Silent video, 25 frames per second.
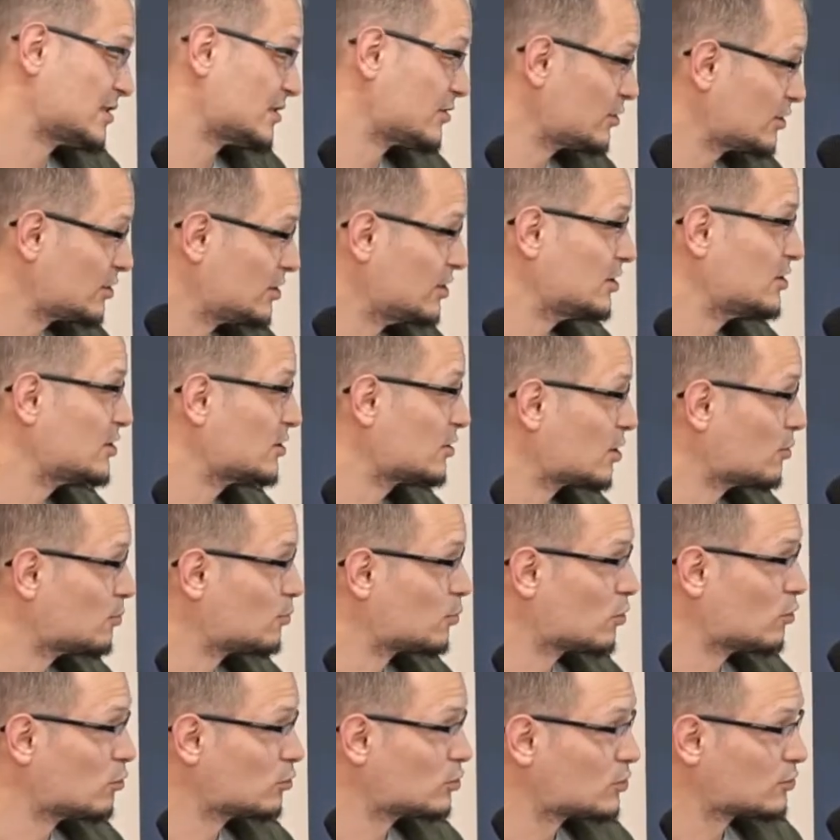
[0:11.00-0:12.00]
strategic
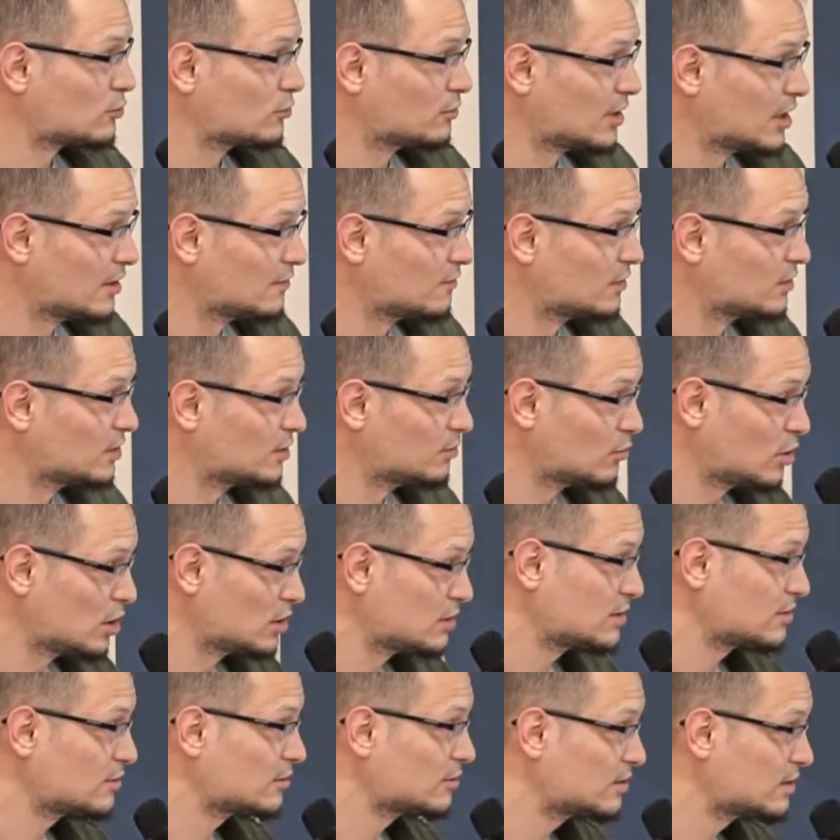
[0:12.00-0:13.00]
approach to level and
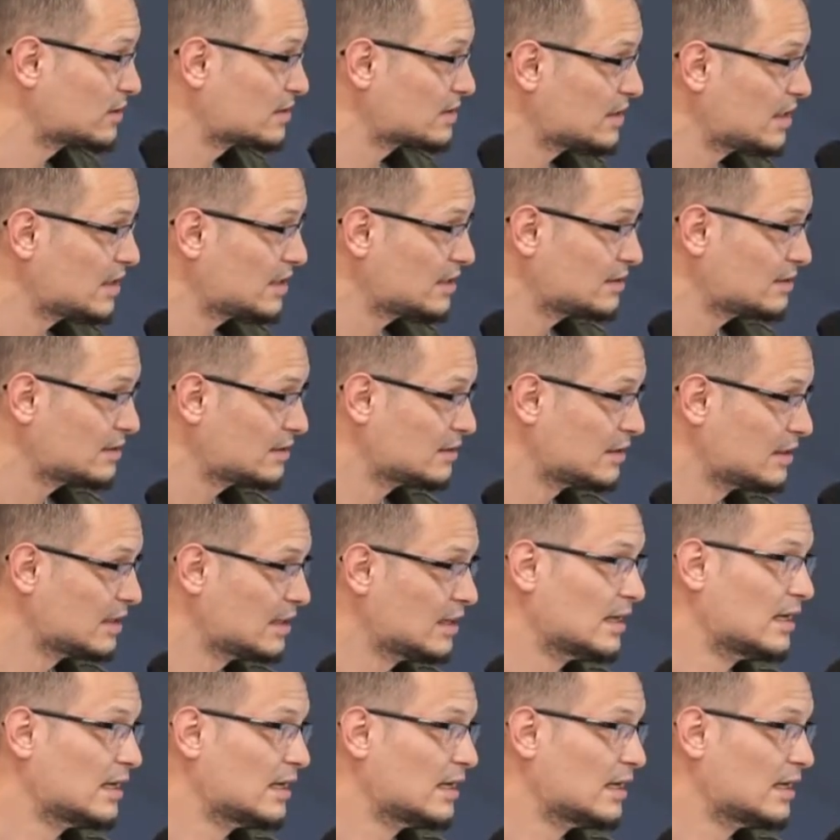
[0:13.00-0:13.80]
monster design,